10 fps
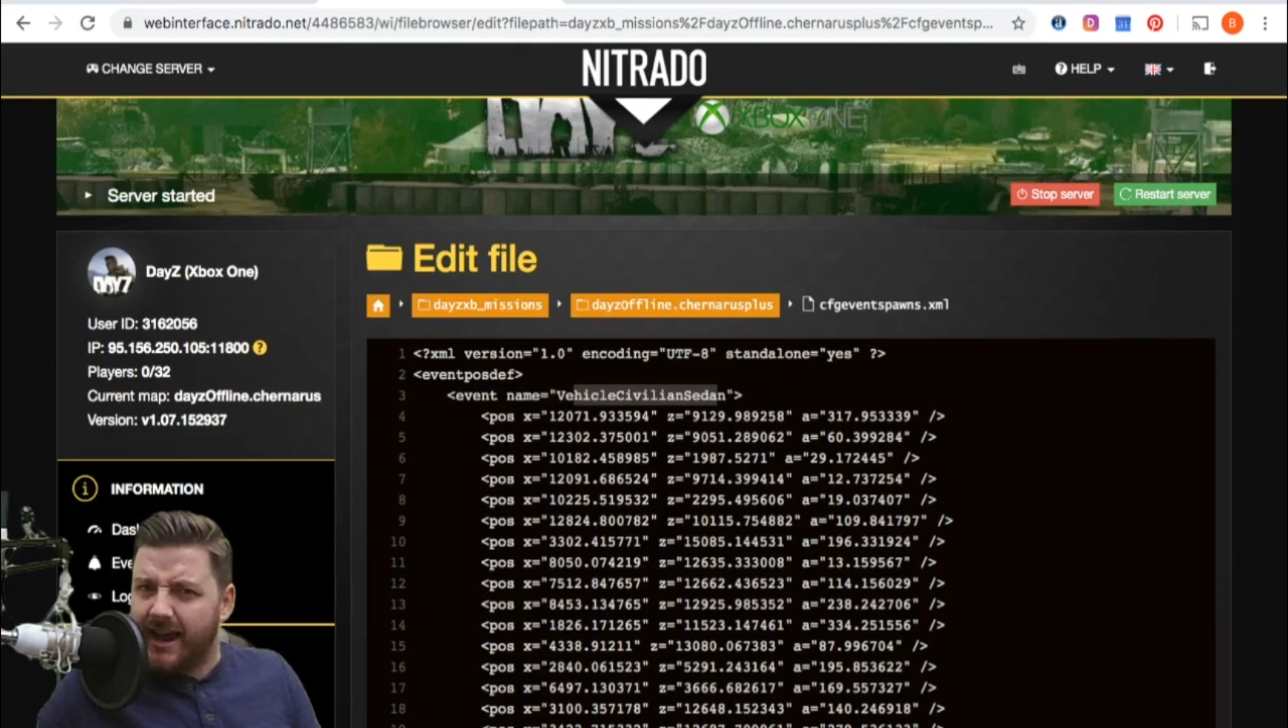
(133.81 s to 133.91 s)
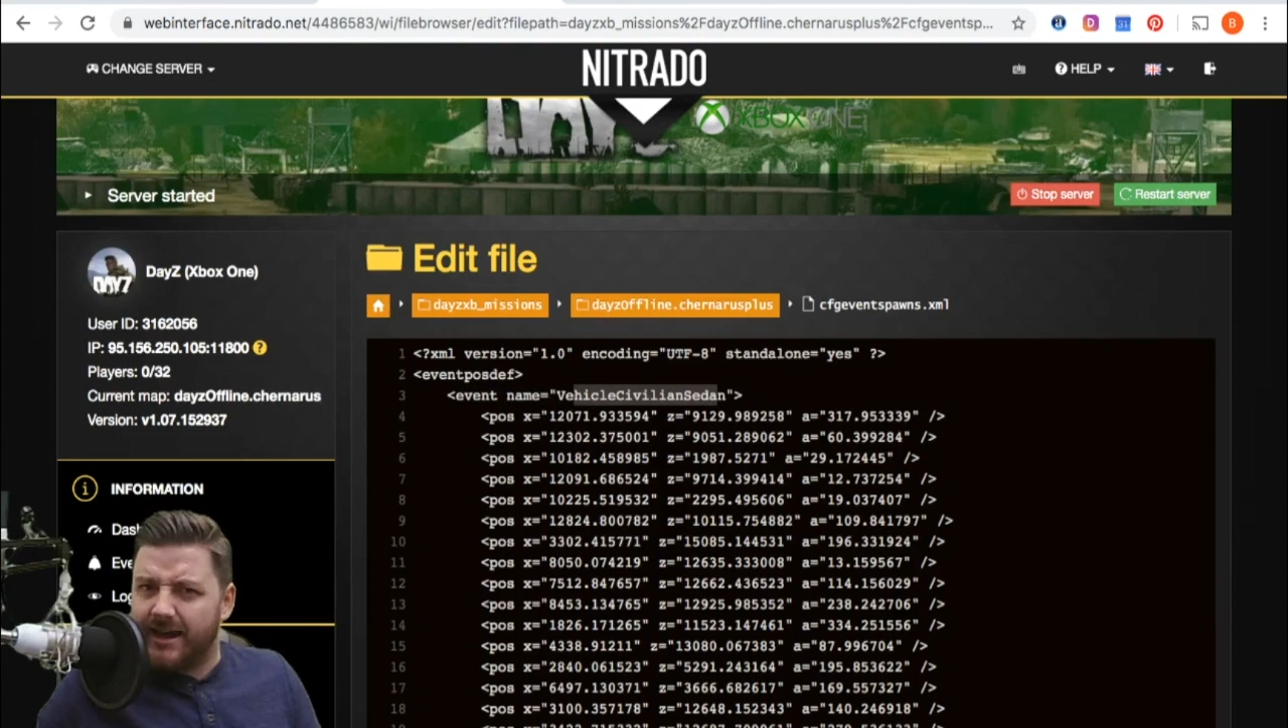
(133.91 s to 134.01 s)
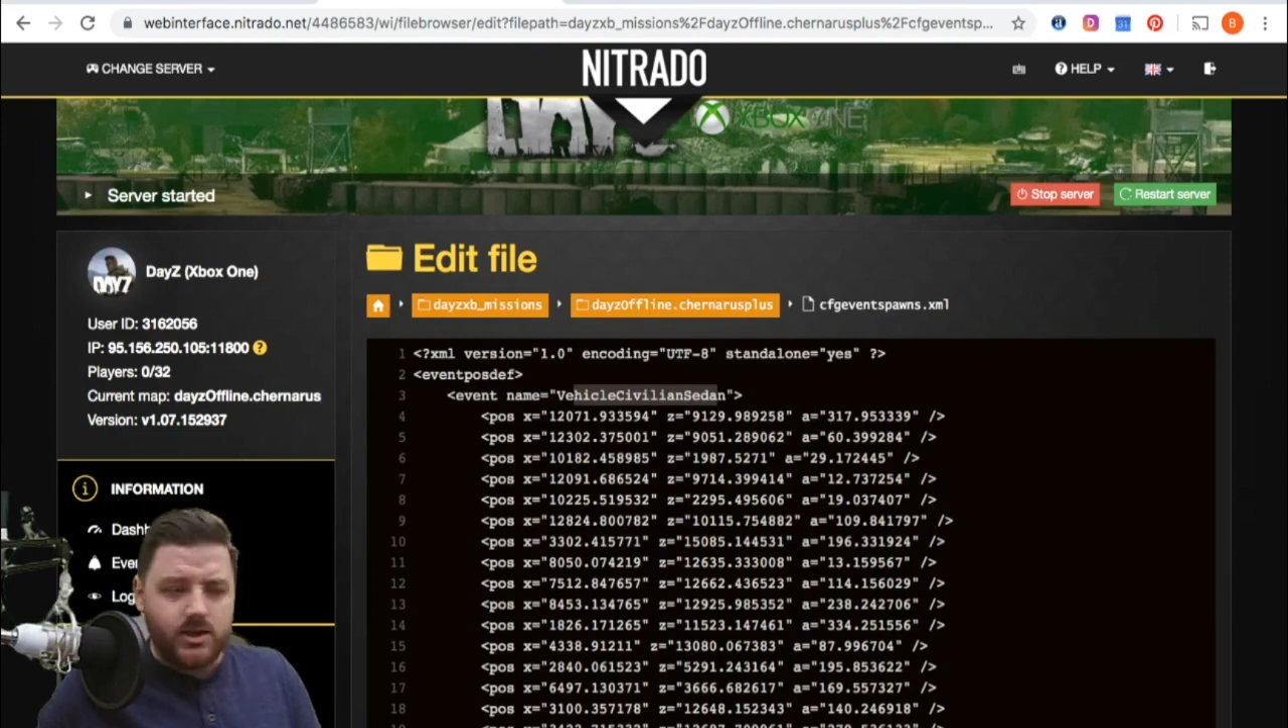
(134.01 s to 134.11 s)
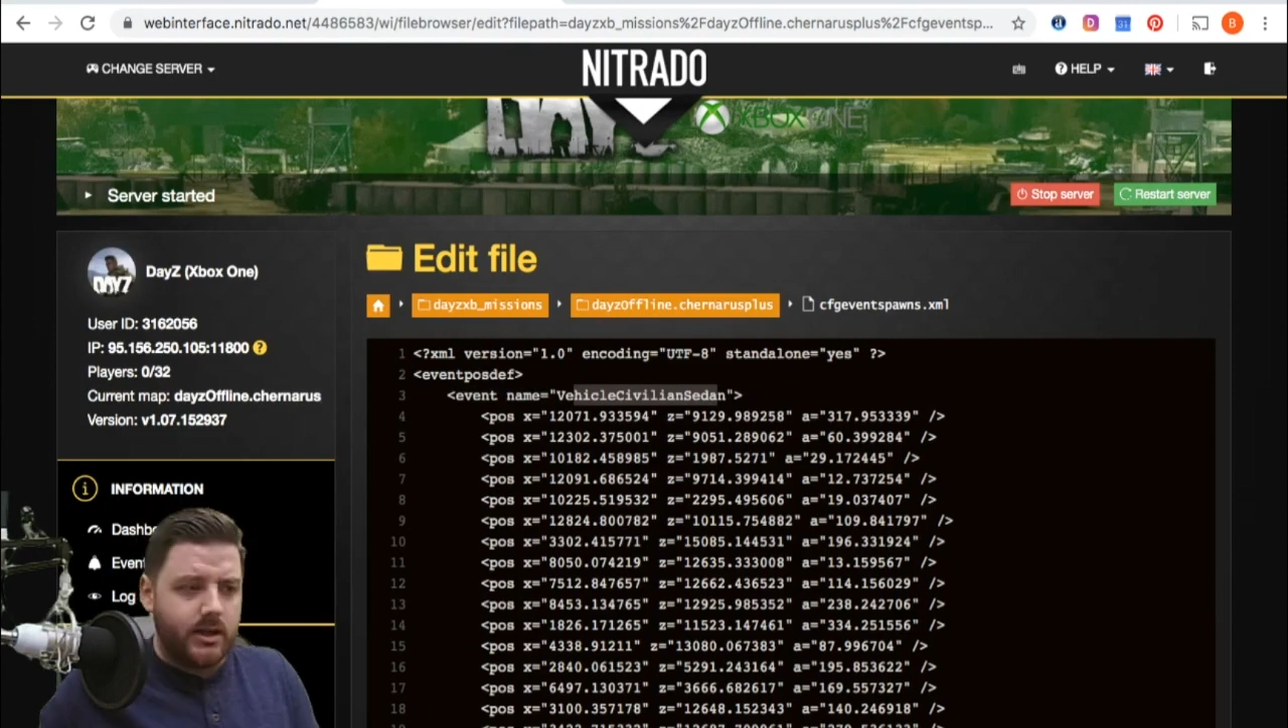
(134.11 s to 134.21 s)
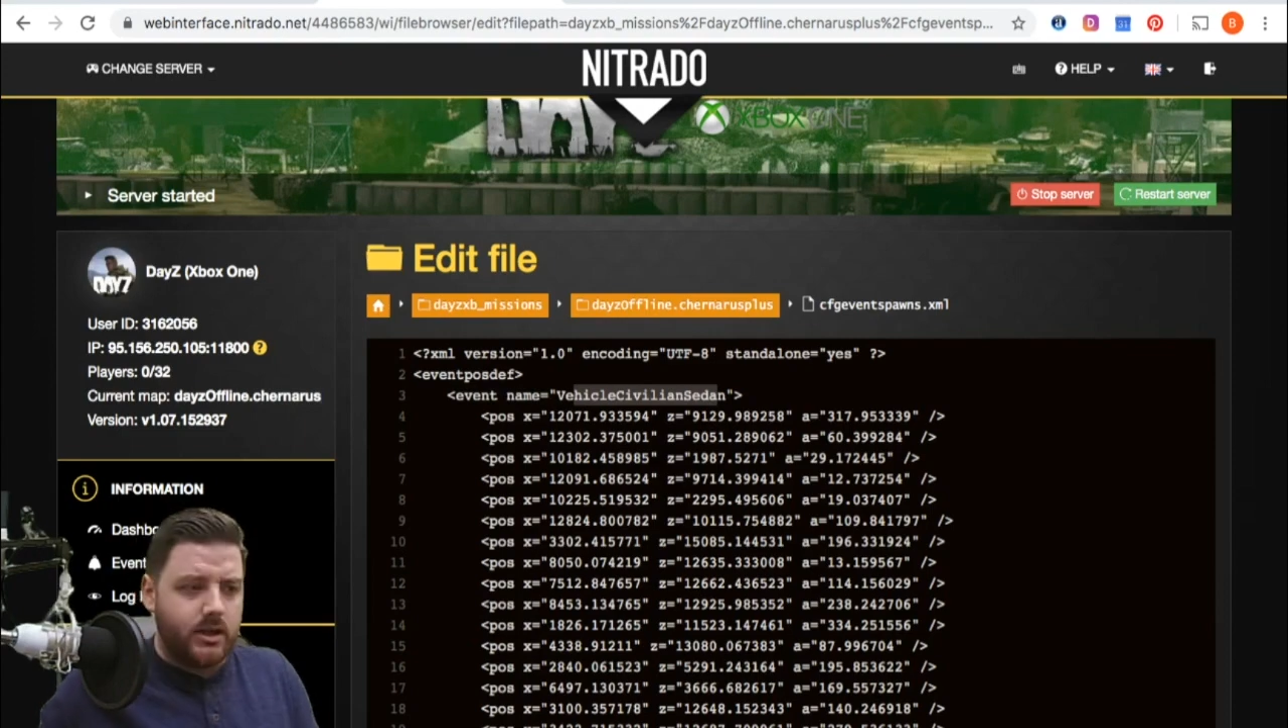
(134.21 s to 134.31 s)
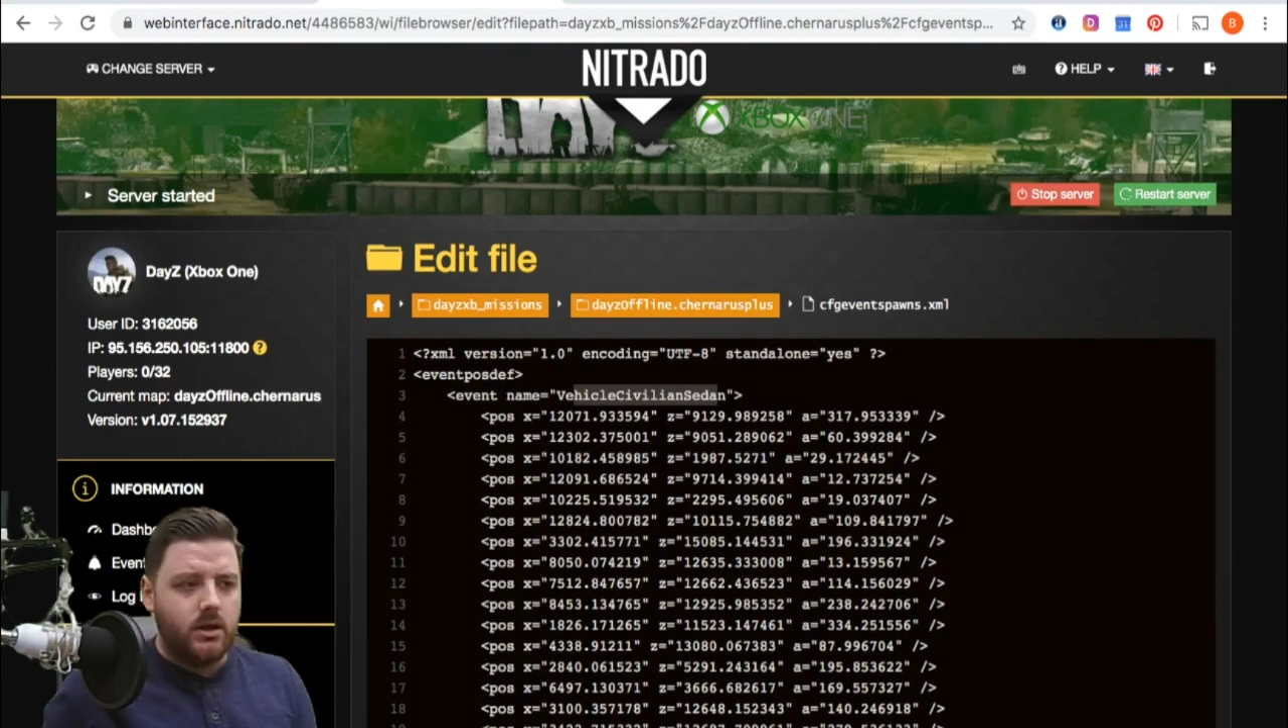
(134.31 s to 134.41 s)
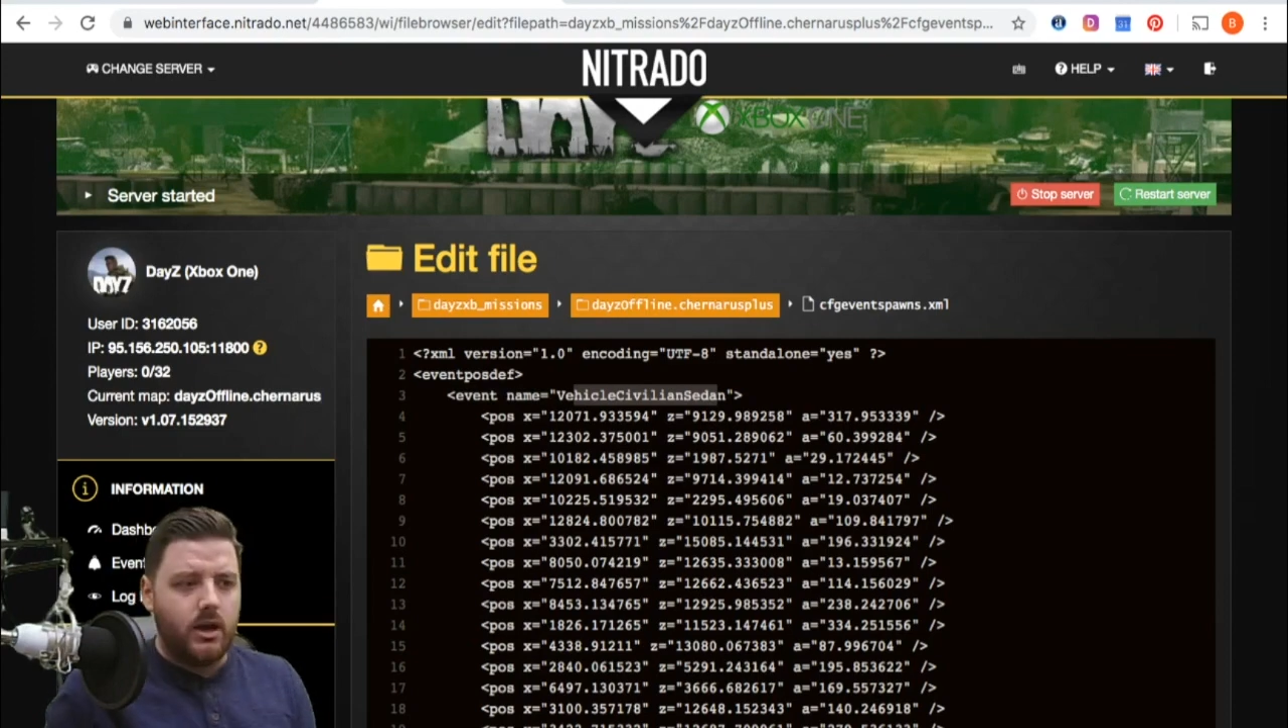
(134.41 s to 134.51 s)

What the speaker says: actually.